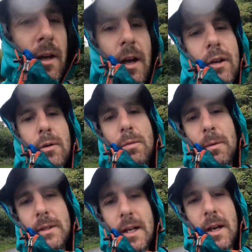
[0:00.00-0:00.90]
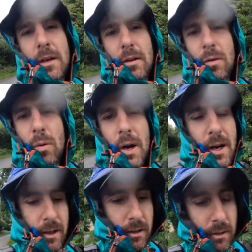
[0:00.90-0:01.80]
and you'd probably say,
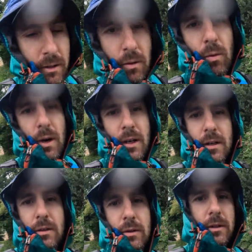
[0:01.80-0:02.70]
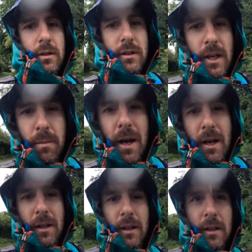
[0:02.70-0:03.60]
why are you doing the same
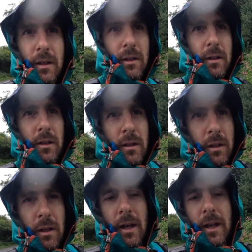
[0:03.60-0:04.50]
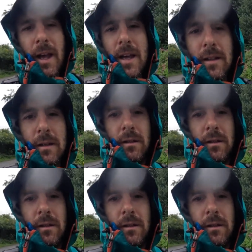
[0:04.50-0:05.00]
hike again,